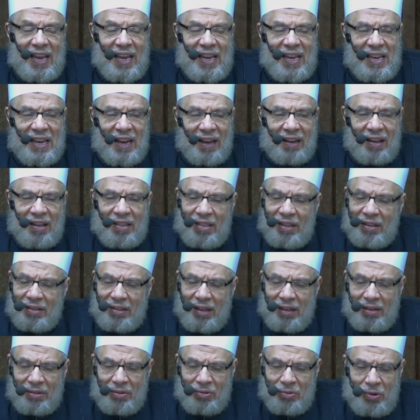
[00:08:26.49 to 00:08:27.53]
it
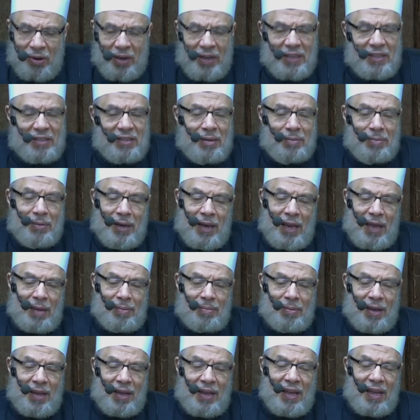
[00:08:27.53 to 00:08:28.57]
happened while he's
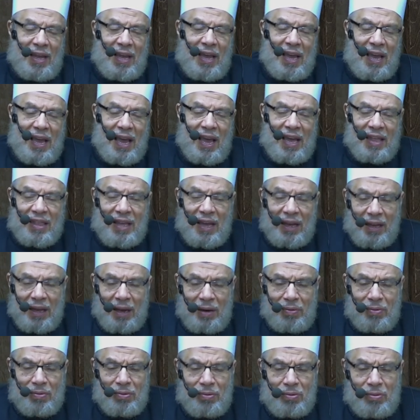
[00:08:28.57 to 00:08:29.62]
awake, not
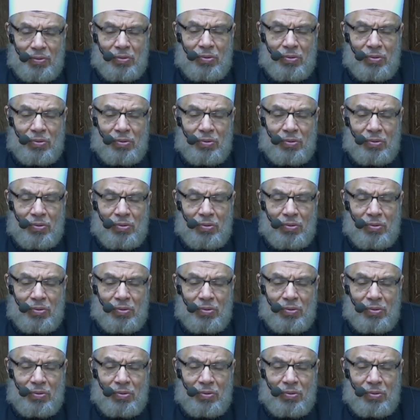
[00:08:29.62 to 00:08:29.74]
asleep.